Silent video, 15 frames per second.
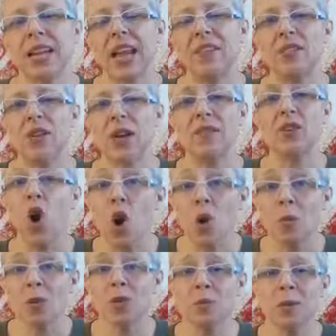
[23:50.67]
Have you ever
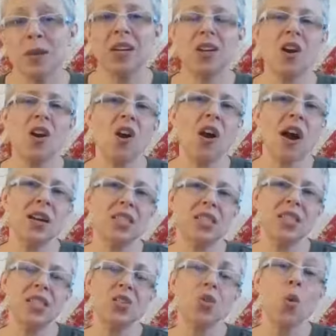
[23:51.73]
almost been in a car
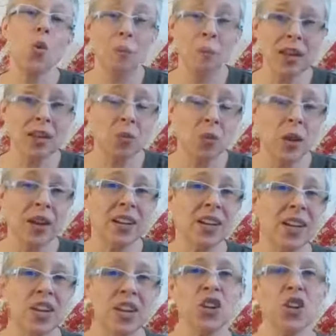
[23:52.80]
accident or been in one?
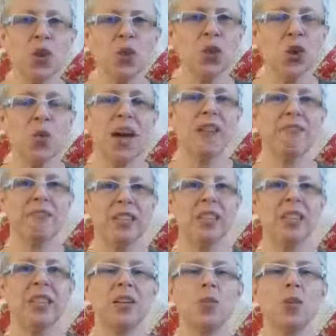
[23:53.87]
You'll know that
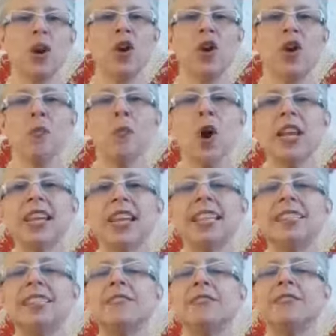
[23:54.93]
feeling where your body
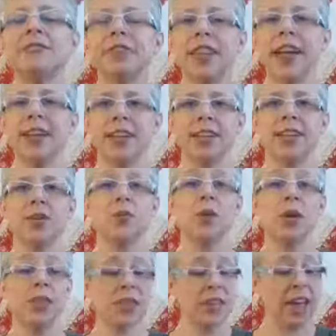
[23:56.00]
gets flooded
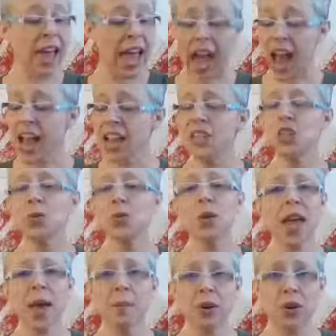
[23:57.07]
with actual
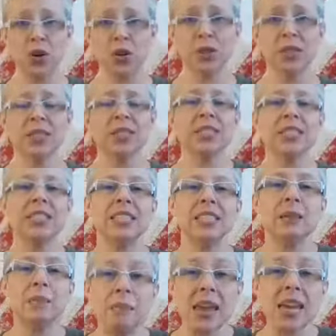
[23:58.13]
chemicals
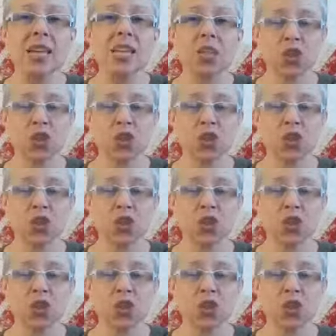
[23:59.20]
to make